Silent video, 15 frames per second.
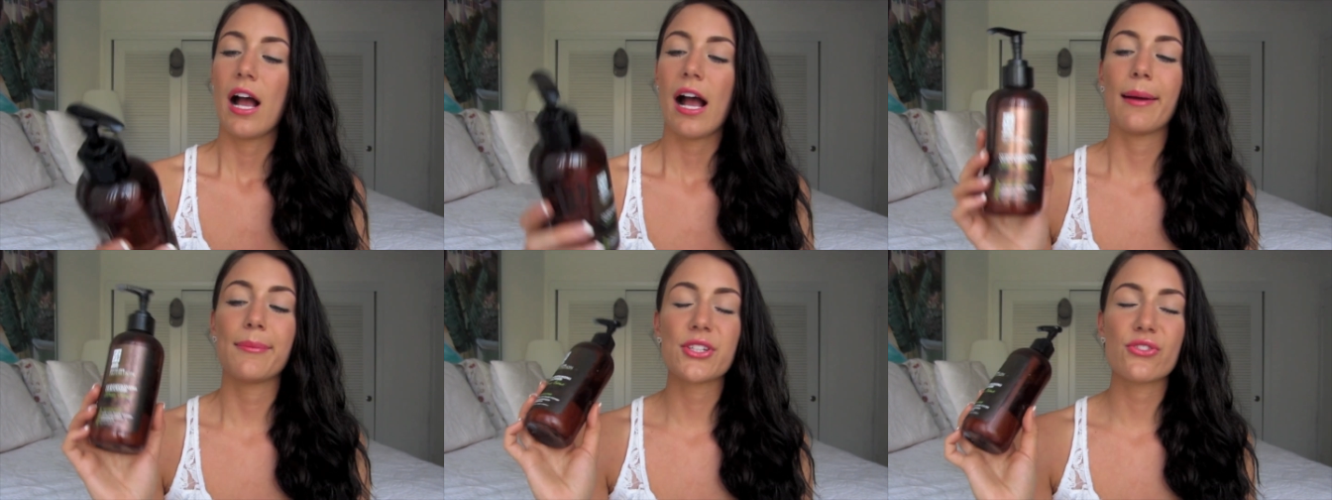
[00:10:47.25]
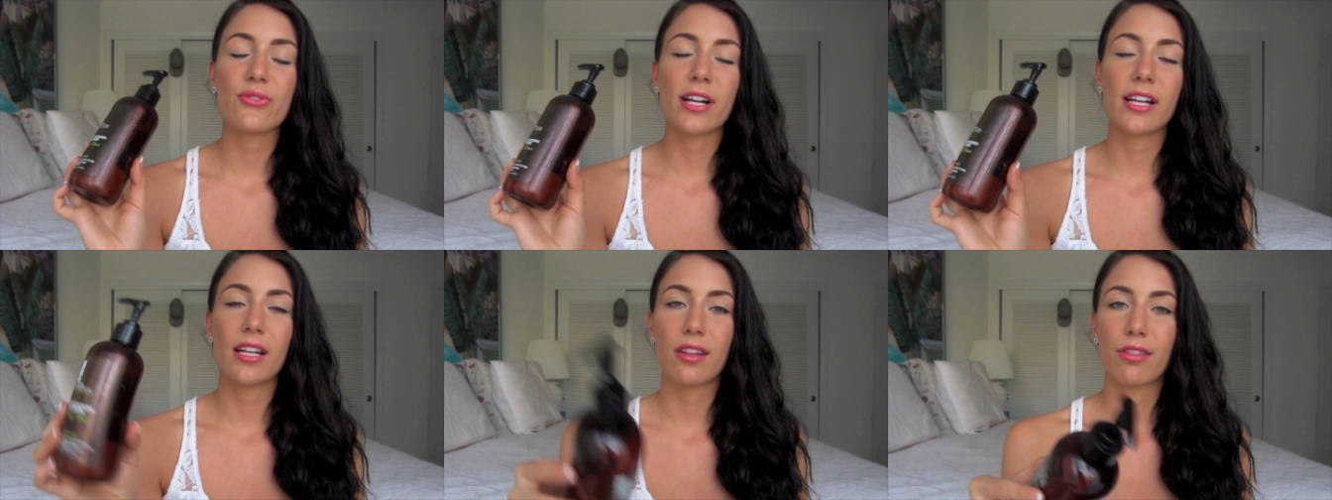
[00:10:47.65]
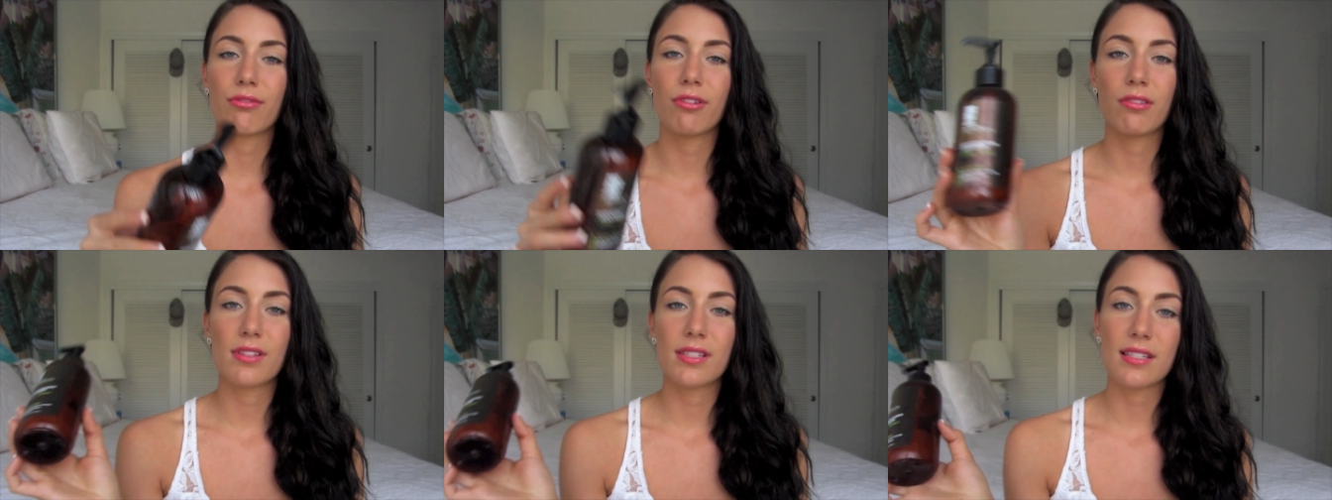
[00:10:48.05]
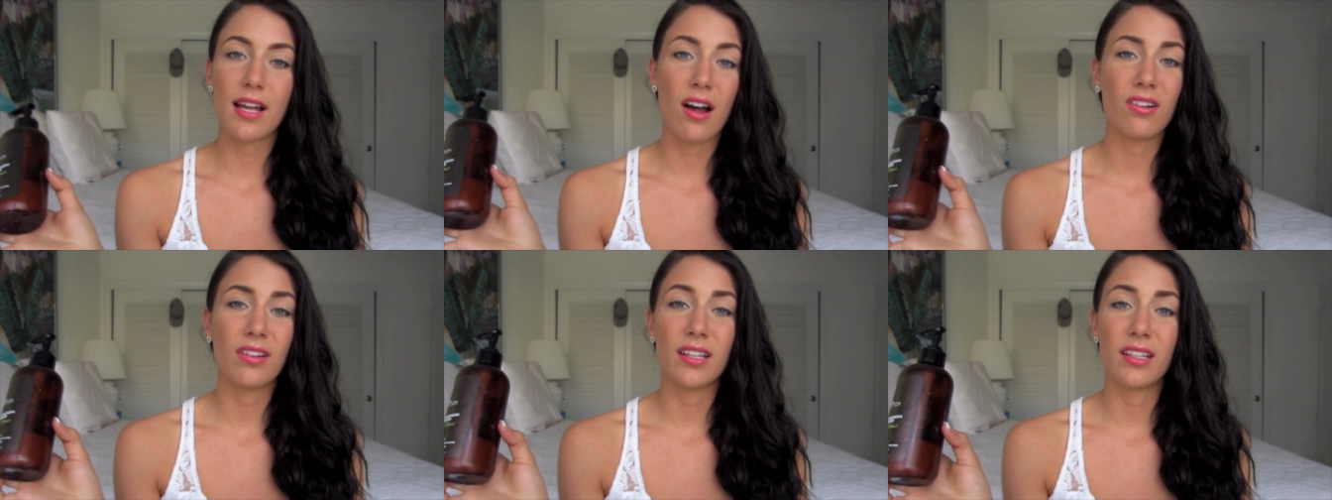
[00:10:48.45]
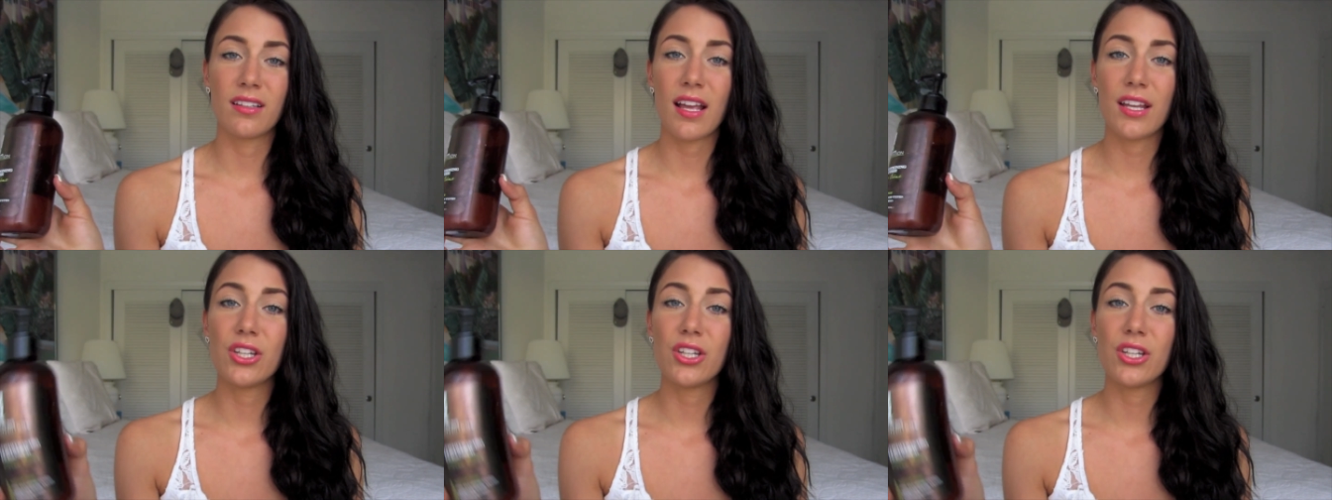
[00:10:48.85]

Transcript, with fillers: I'm just ready to throw this out and,